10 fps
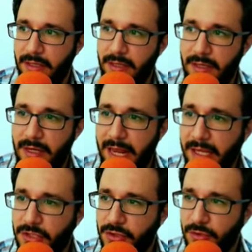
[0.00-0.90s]

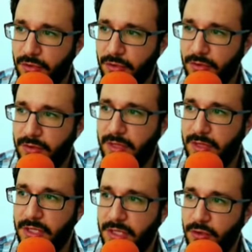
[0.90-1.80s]
nature
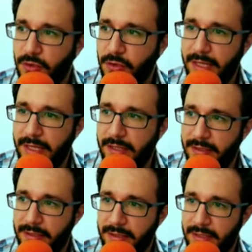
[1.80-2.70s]
that you're in
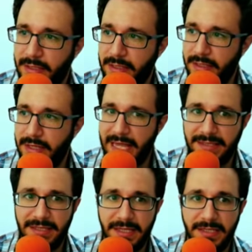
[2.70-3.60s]
that
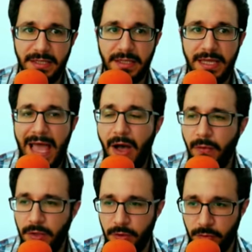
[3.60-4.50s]
doesn't allow
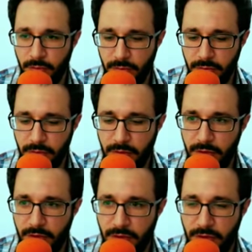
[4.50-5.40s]
you
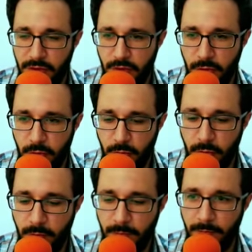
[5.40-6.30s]

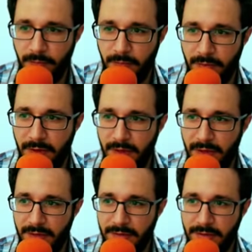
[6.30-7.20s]
to
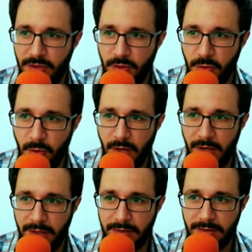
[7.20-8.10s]
to
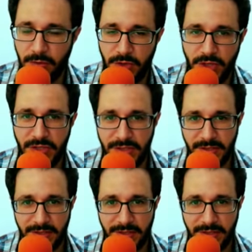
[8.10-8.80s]
uh, to just